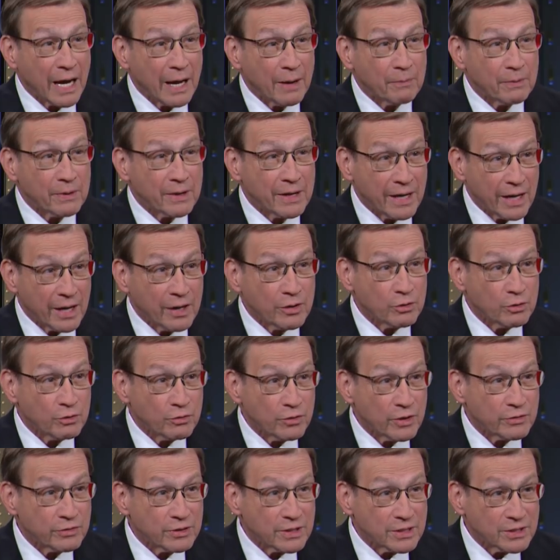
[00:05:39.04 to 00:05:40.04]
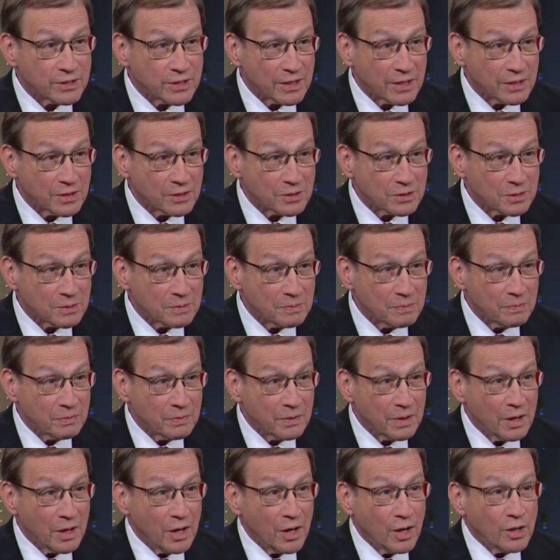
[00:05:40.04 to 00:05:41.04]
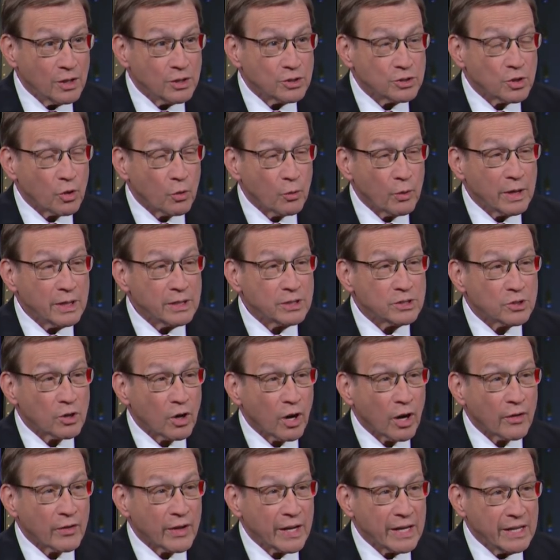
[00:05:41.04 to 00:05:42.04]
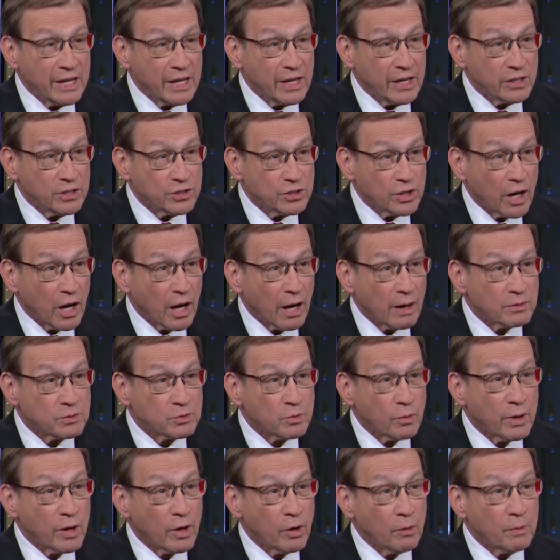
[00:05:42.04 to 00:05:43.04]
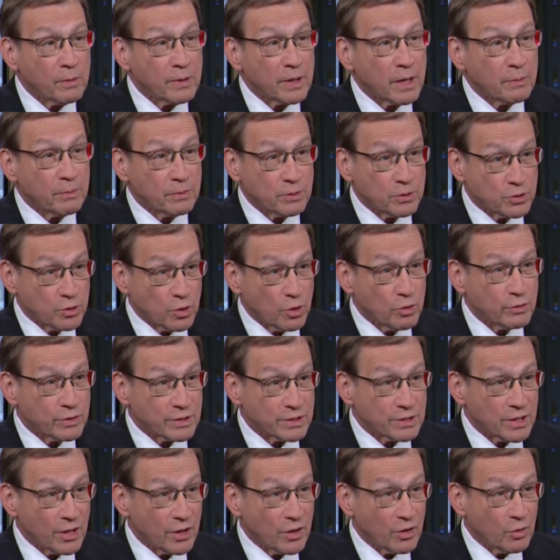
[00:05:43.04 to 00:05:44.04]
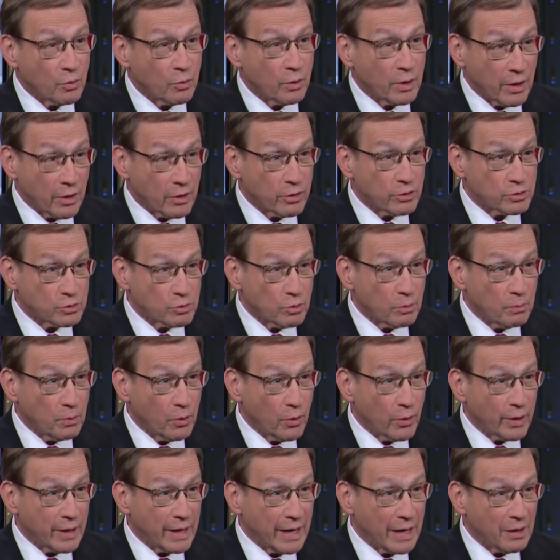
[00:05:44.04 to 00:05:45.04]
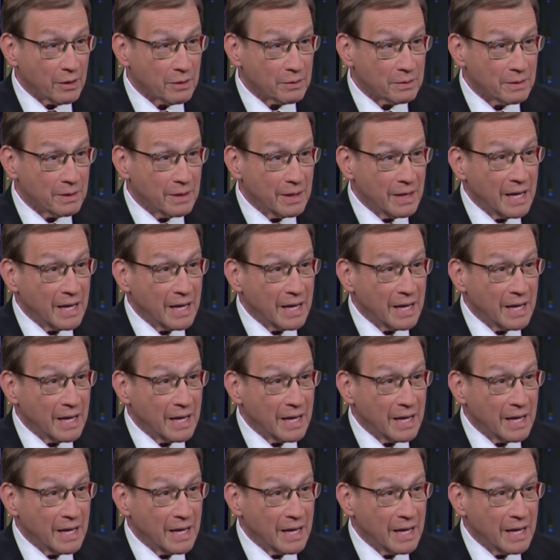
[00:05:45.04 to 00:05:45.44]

happen in one hundred fifty cities. Right. So we saw they needed jobs. We opened up a service center when others were pulling out.